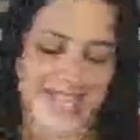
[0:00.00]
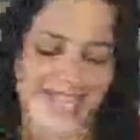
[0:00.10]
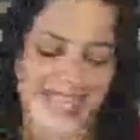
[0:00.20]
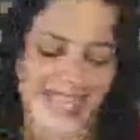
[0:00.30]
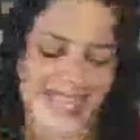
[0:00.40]

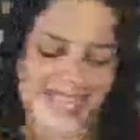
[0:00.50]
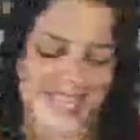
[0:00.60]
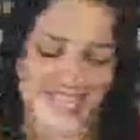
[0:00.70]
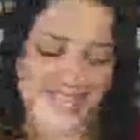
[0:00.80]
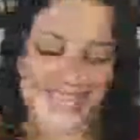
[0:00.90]
I have
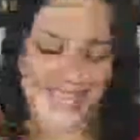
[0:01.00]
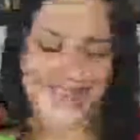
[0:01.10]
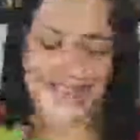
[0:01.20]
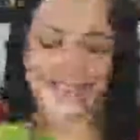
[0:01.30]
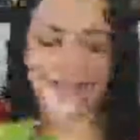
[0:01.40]
all
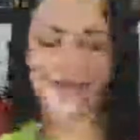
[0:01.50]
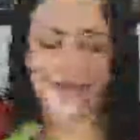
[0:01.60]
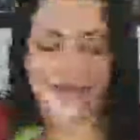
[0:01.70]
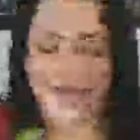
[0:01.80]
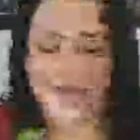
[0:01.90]
kinds of
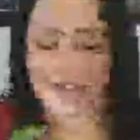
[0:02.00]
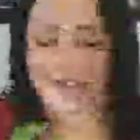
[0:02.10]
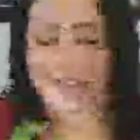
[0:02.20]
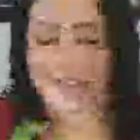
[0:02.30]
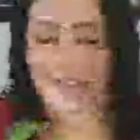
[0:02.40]
things going on